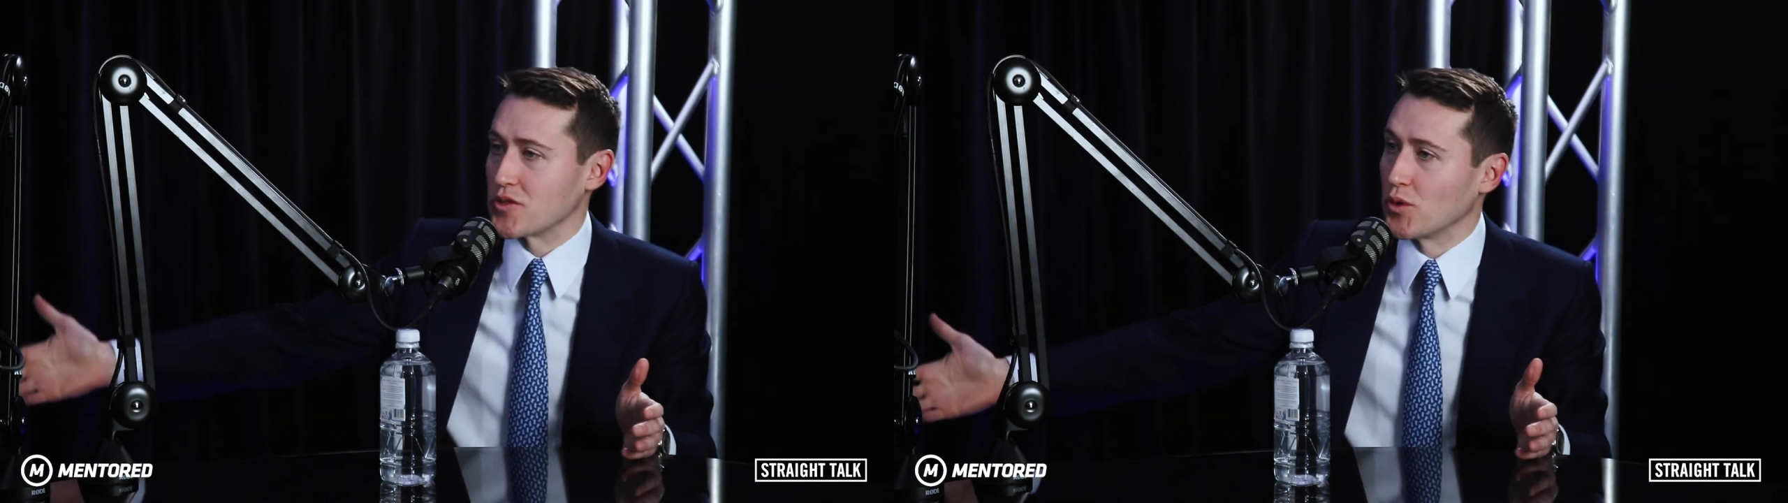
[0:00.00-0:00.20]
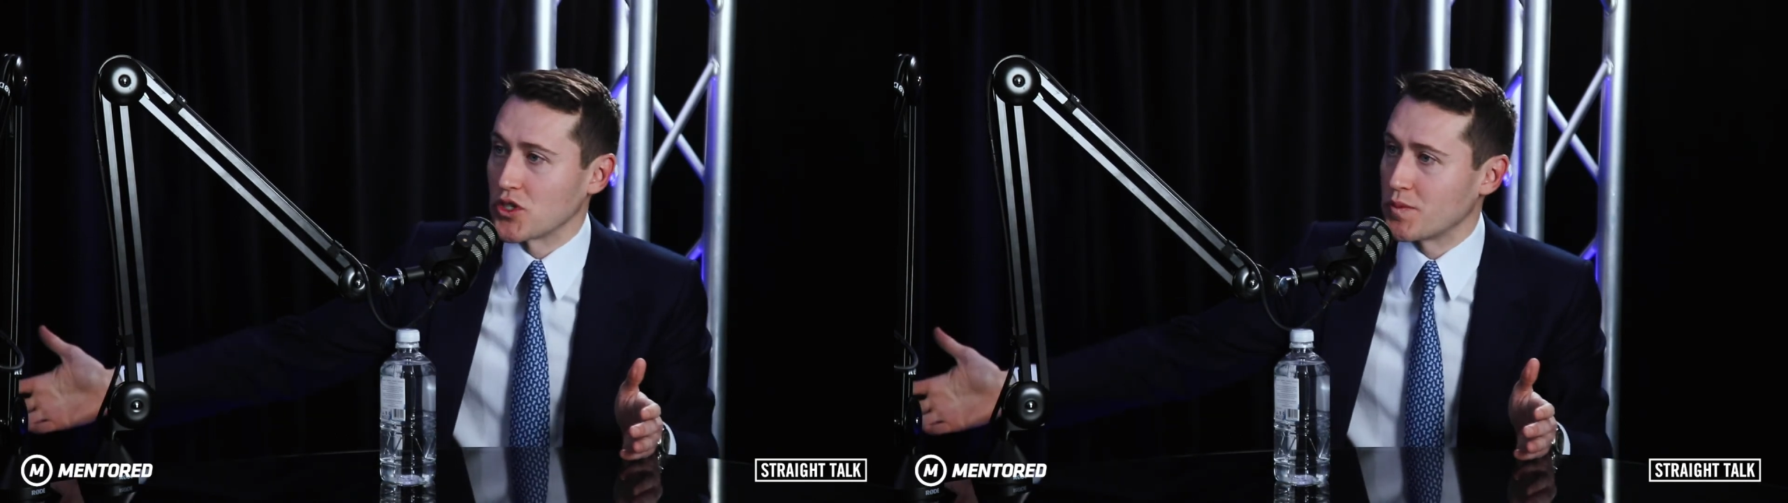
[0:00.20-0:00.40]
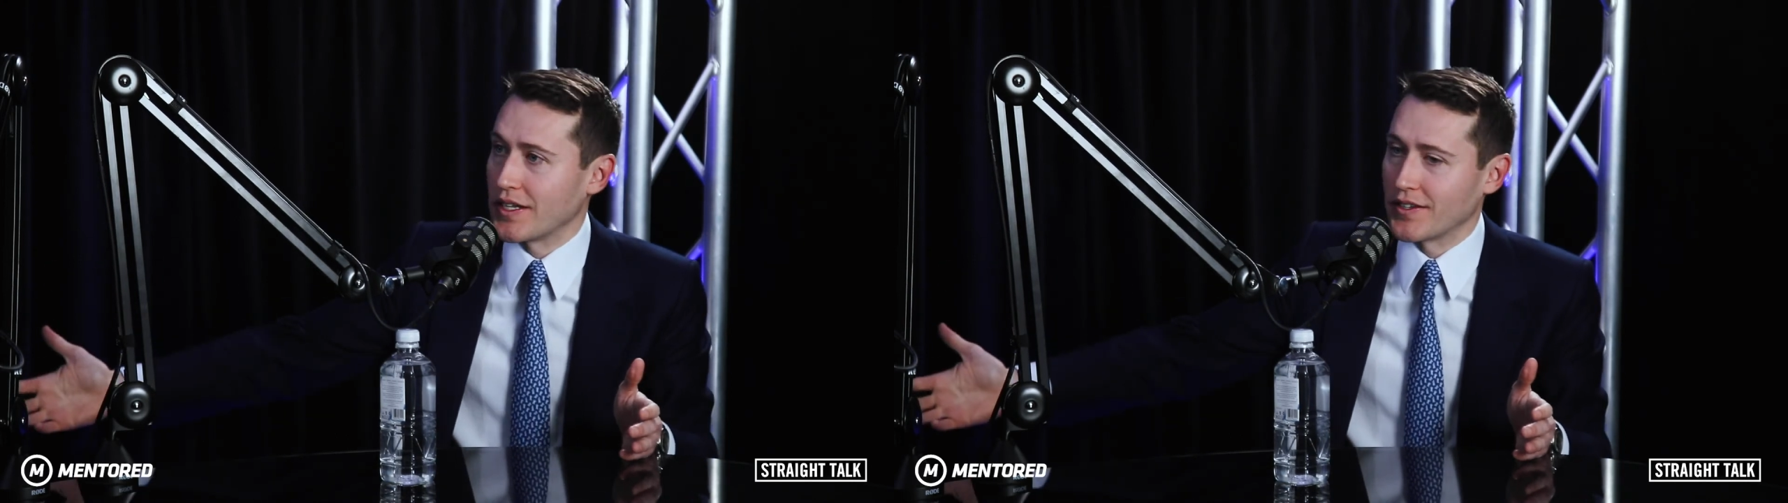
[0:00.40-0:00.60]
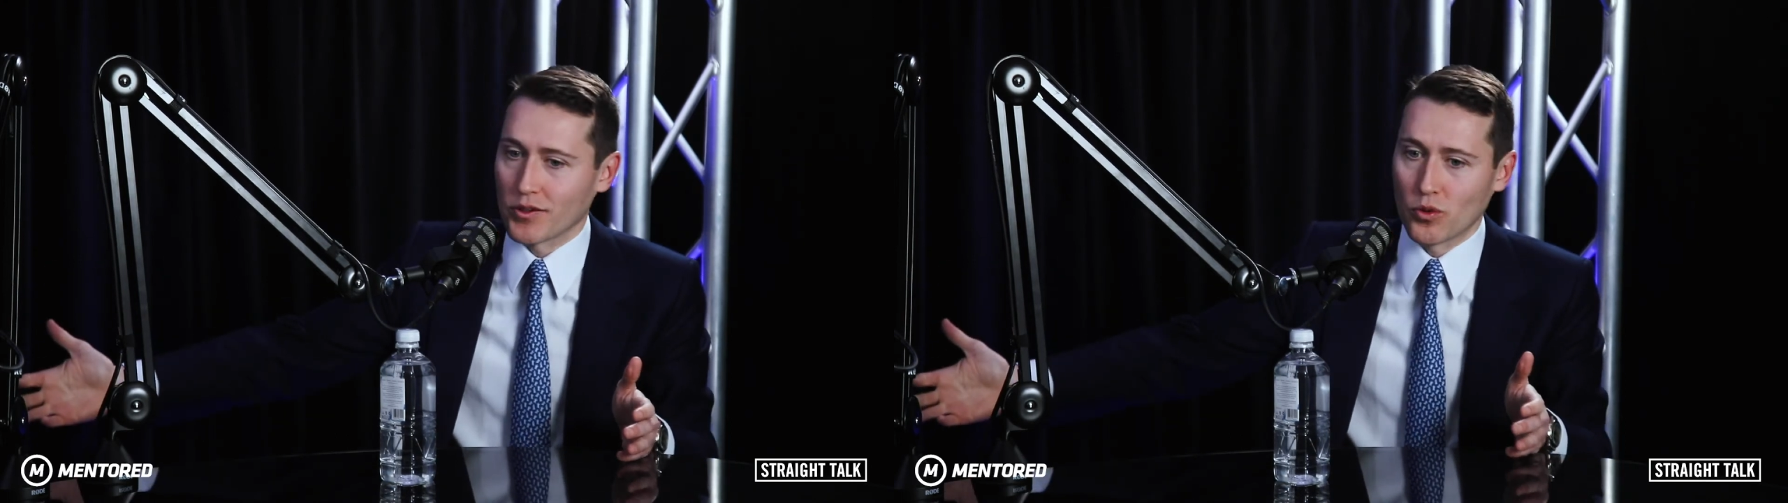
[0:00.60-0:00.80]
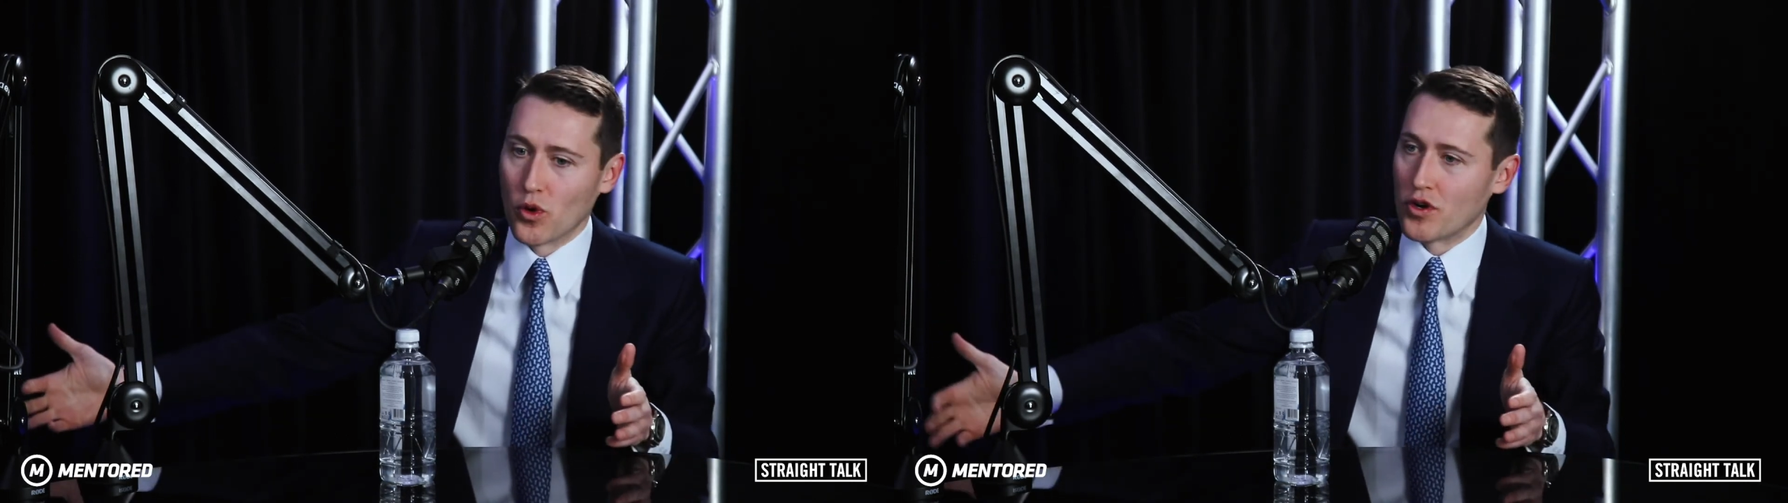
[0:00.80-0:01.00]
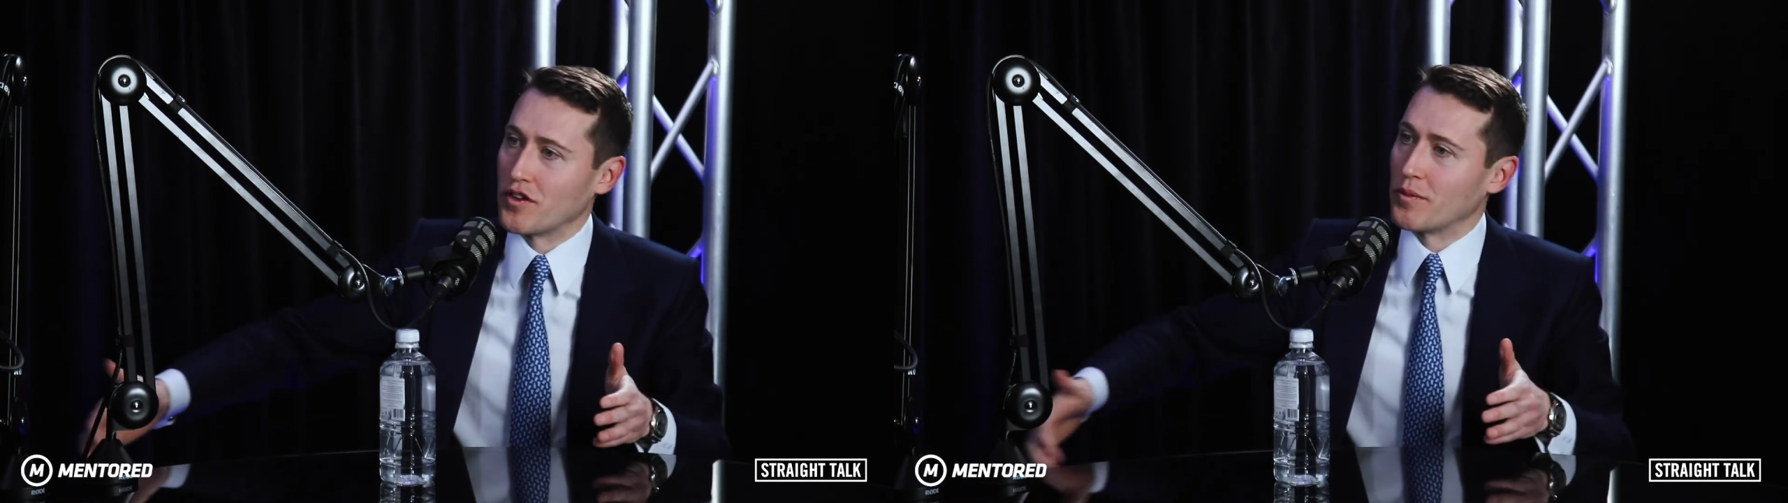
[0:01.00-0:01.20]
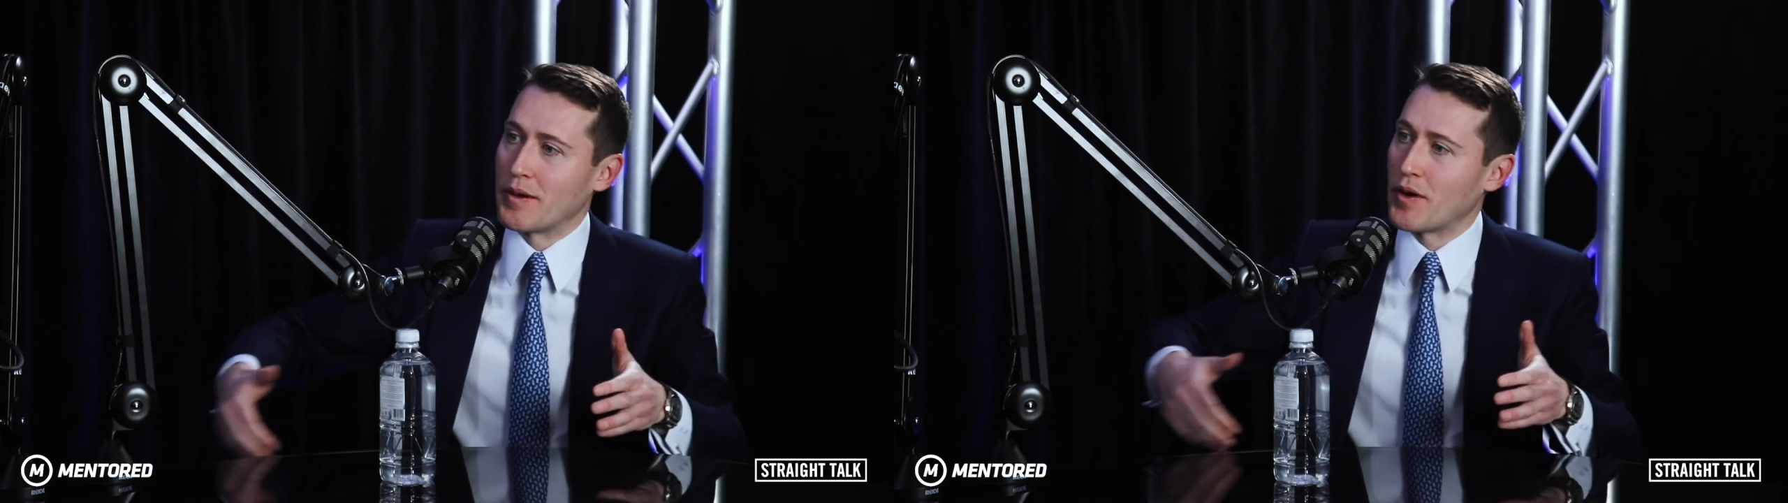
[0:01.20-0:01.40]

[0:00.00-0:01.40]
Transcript: Sportsbet quarter of them,